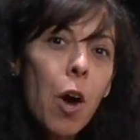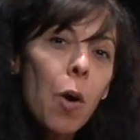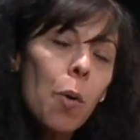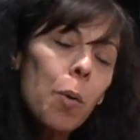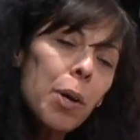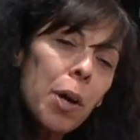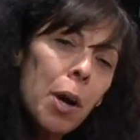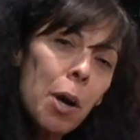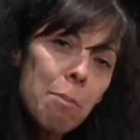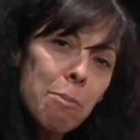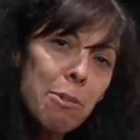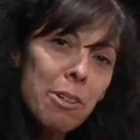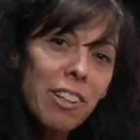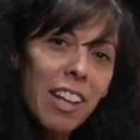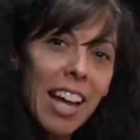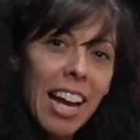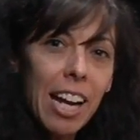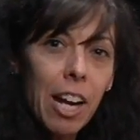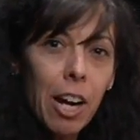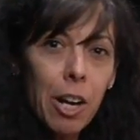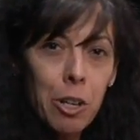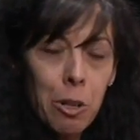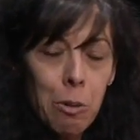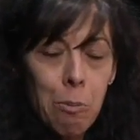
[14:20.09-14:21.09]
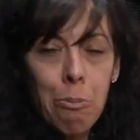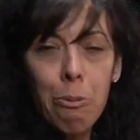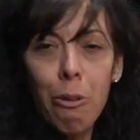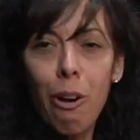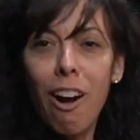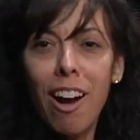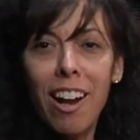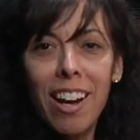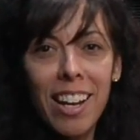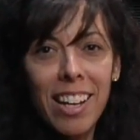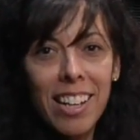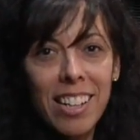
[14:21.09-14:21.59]
We hope you like our new
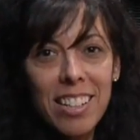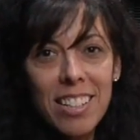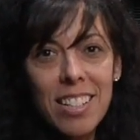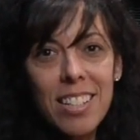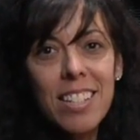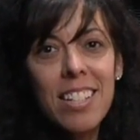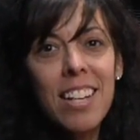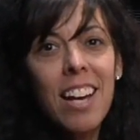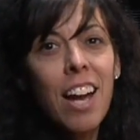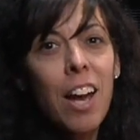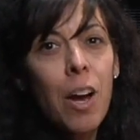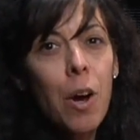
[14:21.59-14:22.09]
products,